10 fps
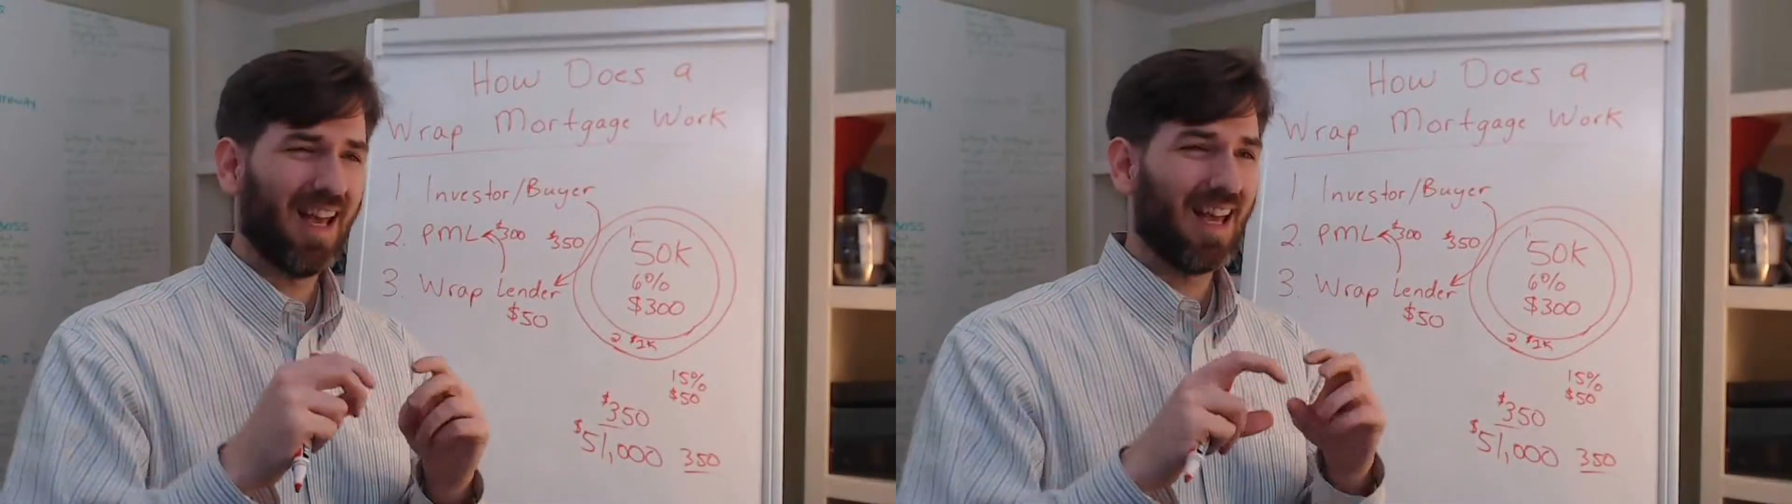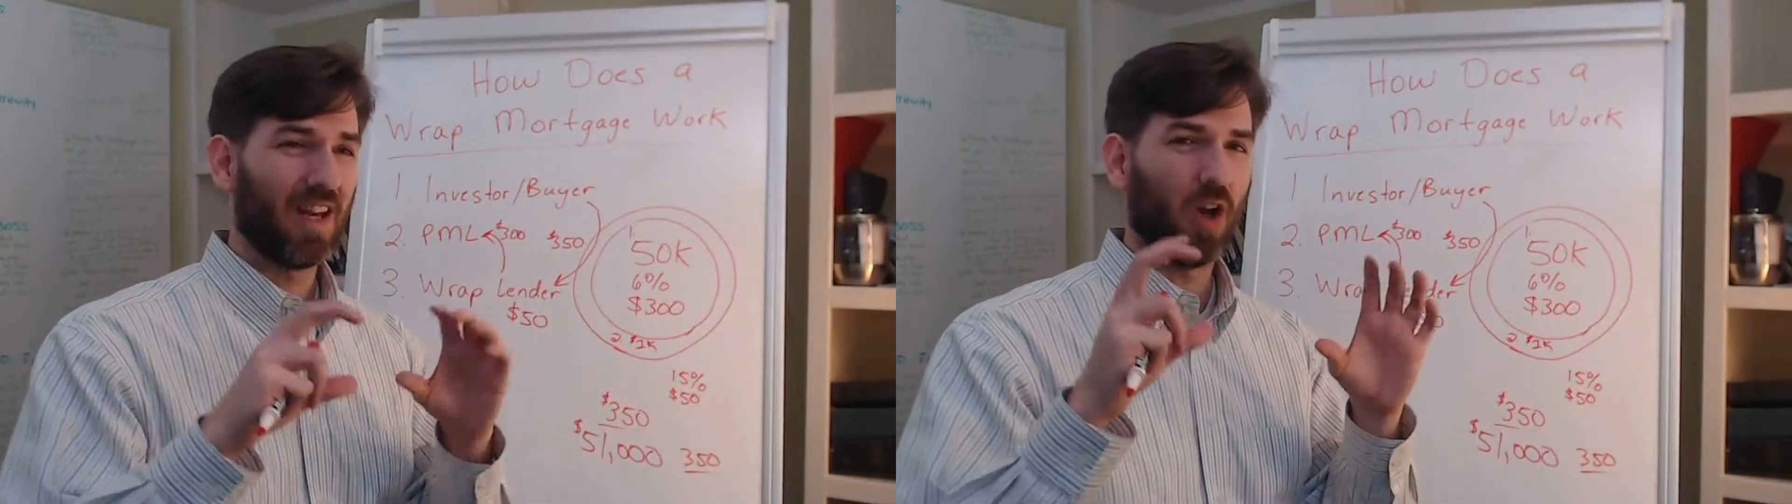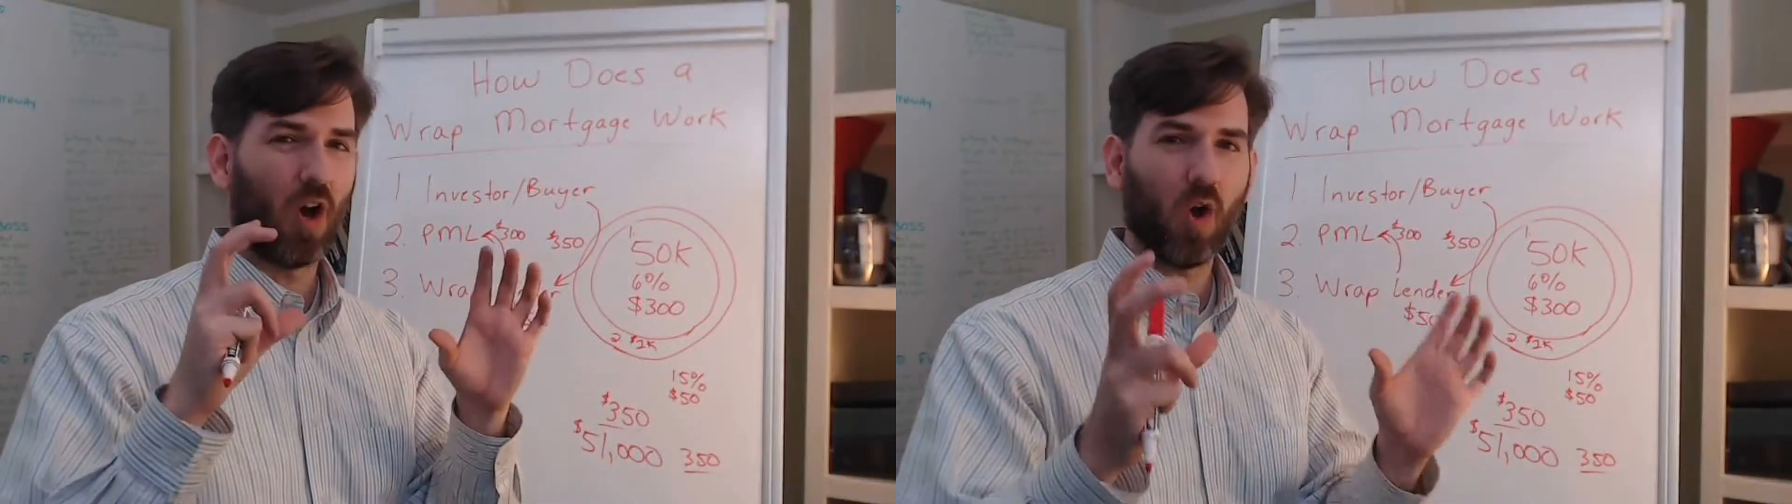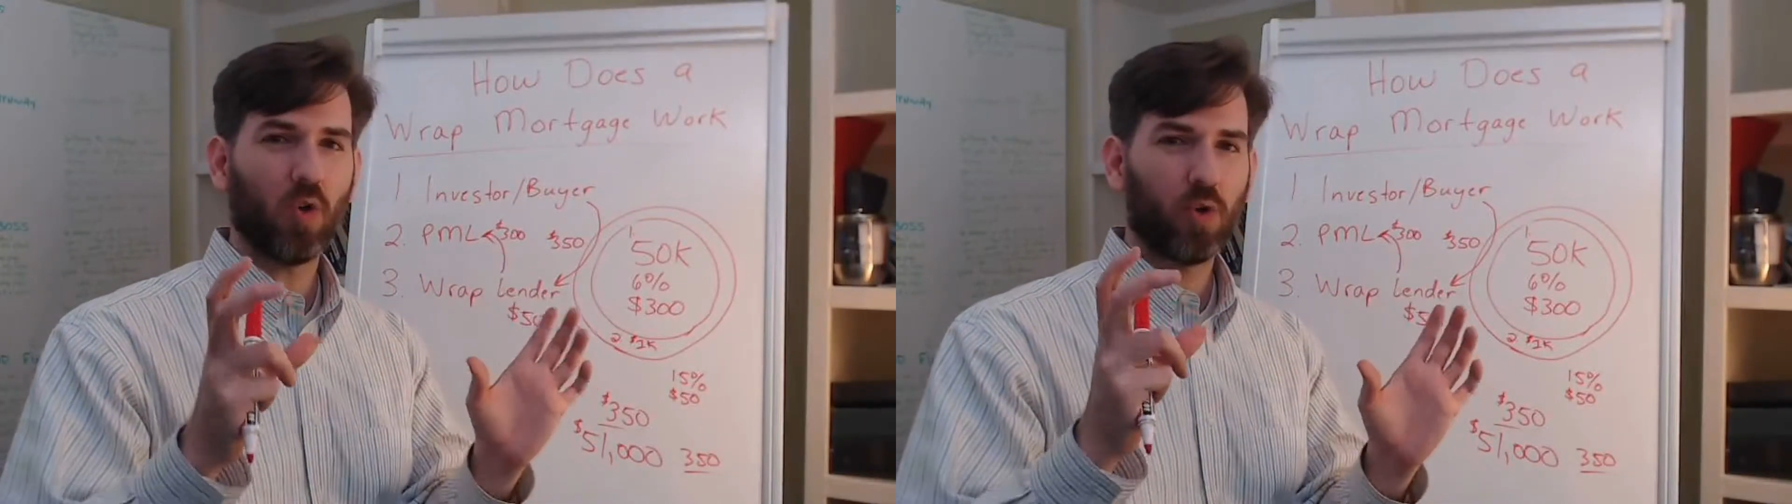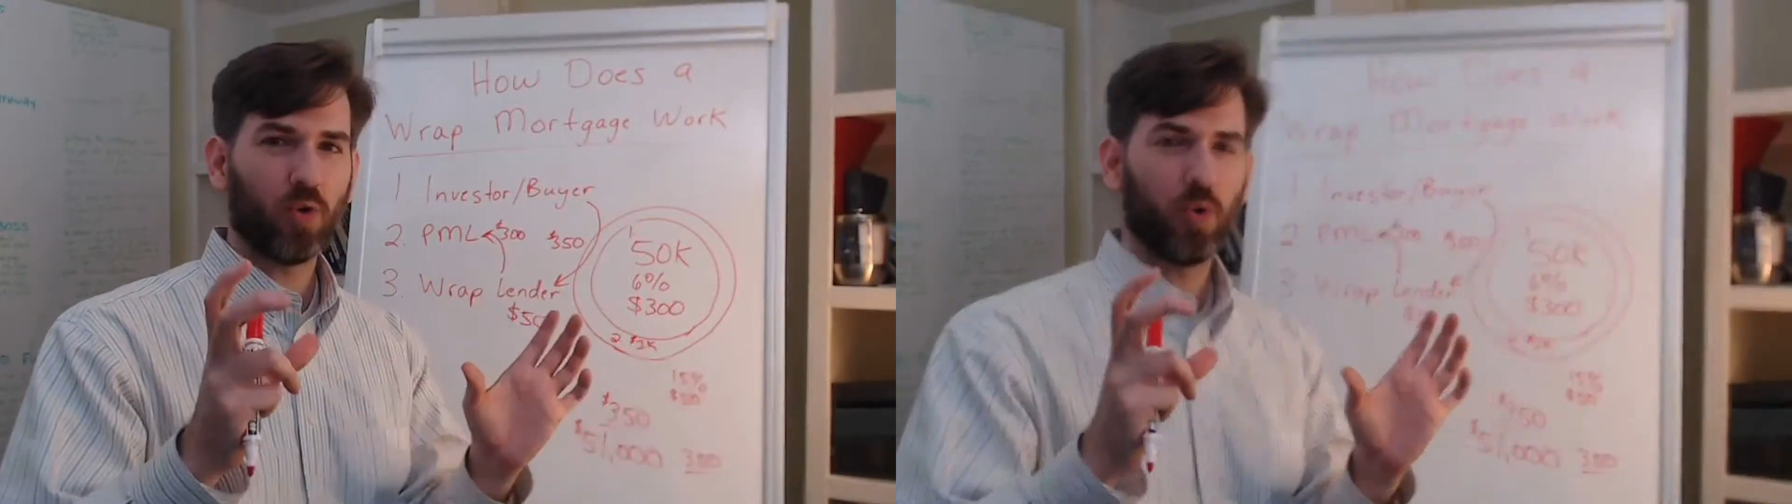And all
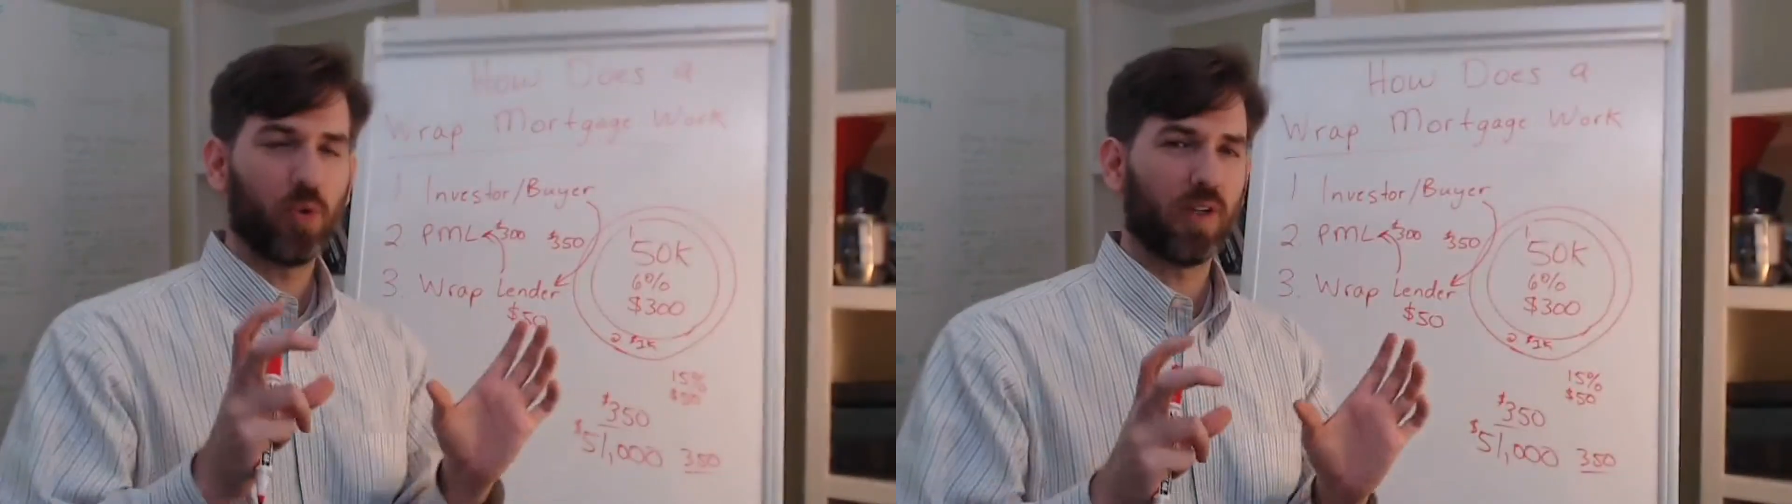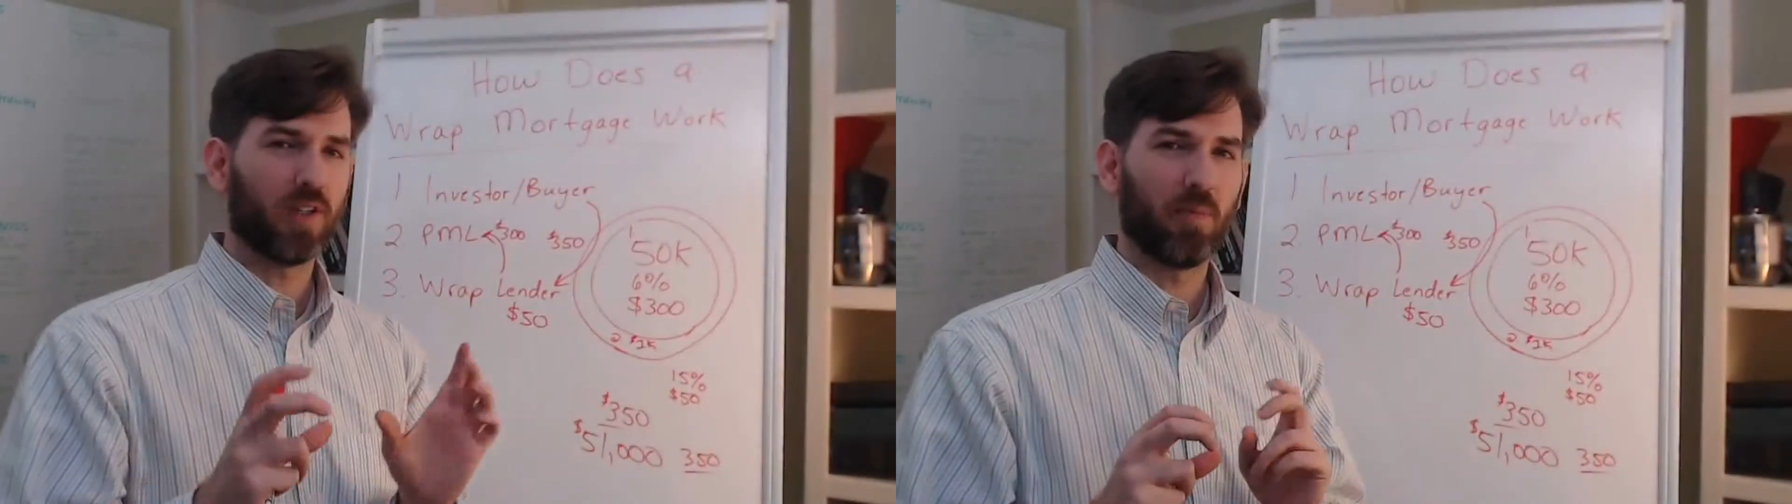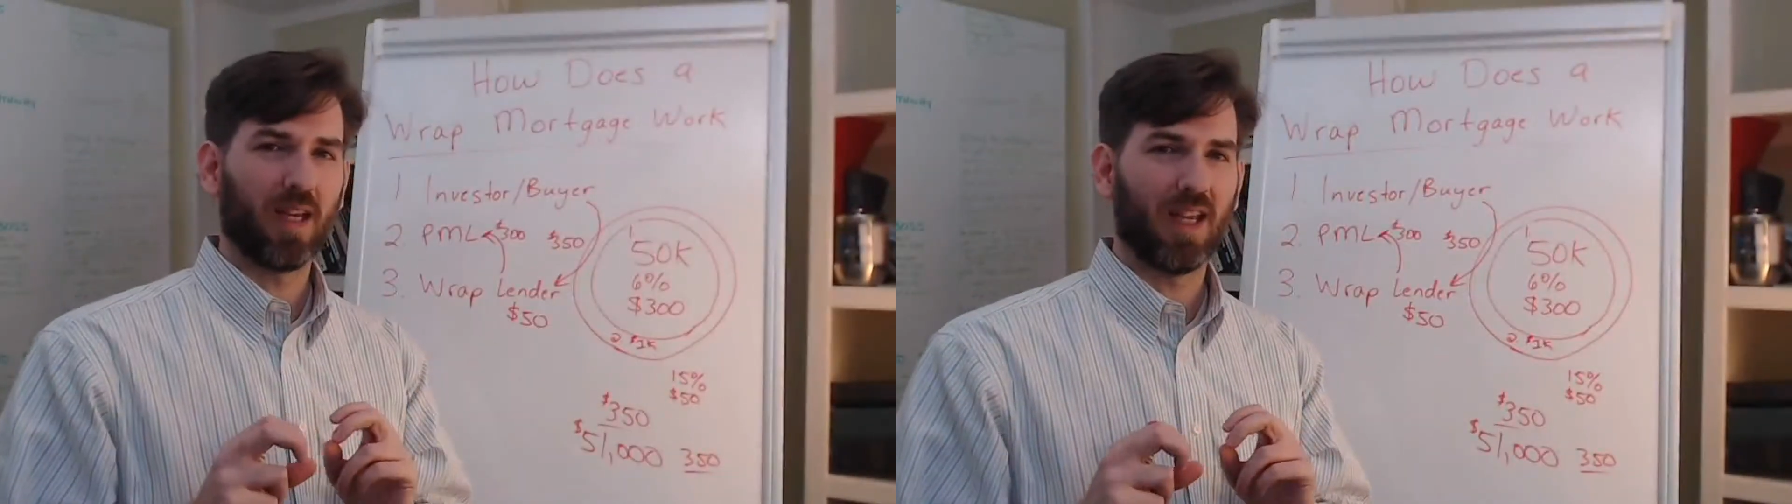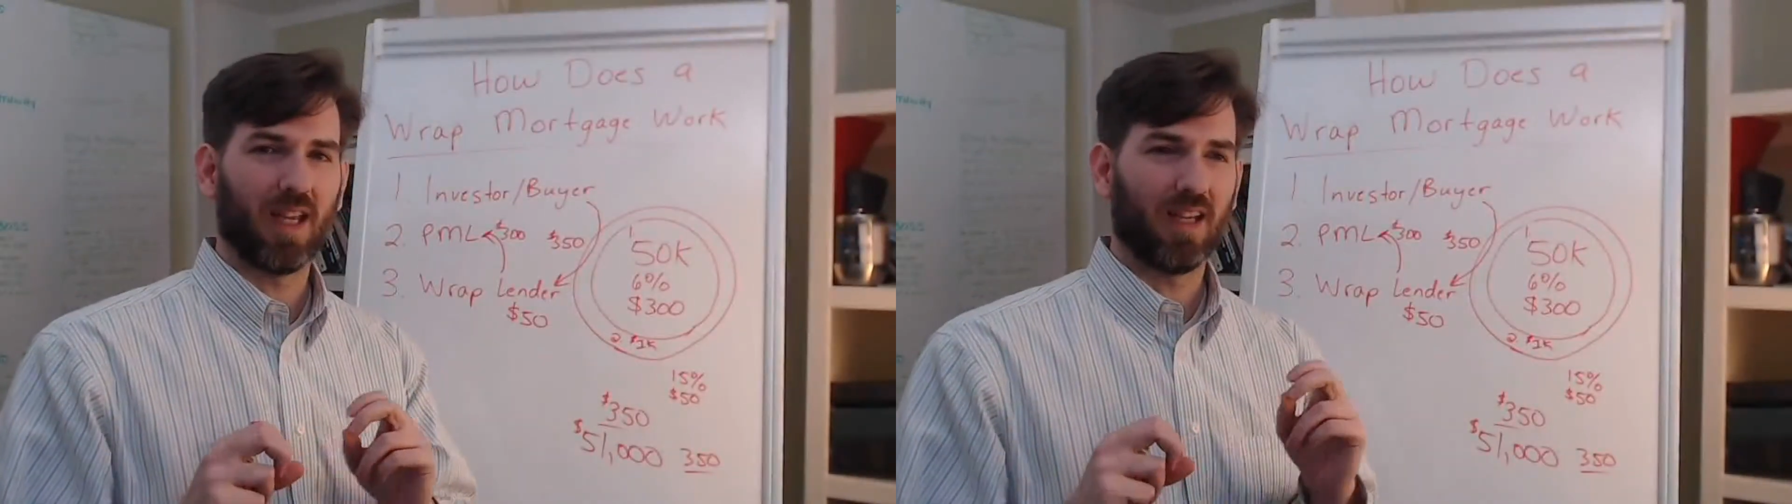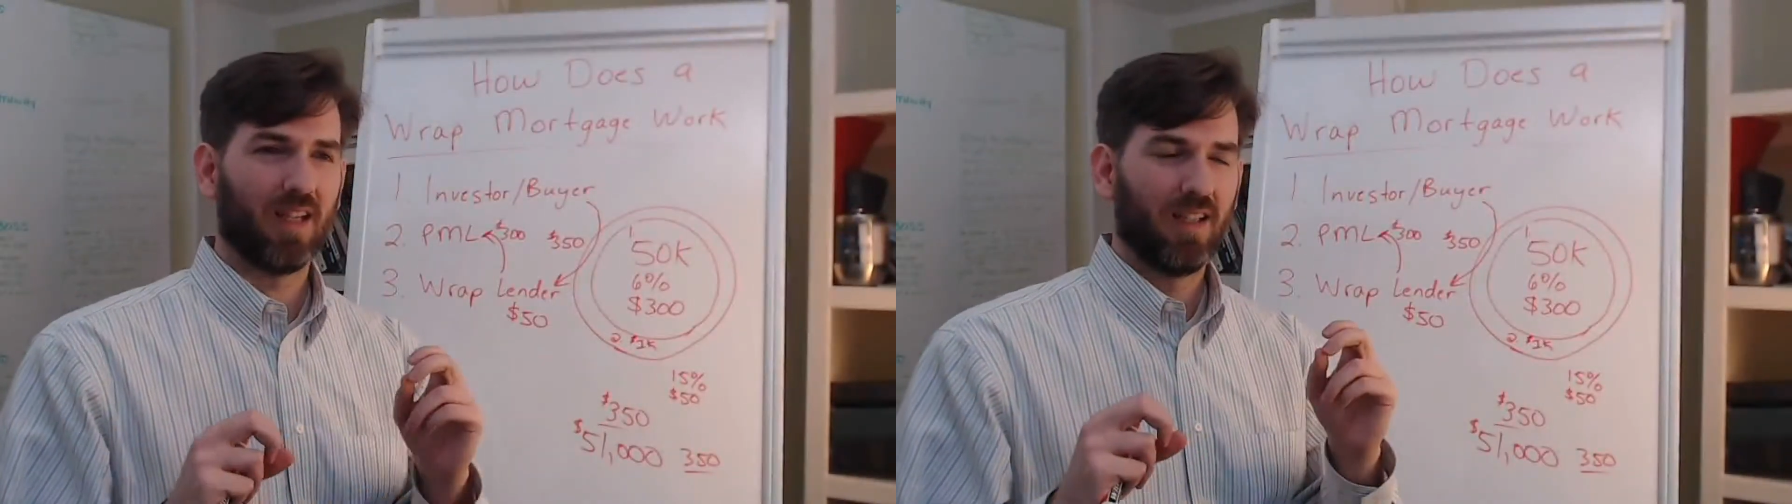you're doing is making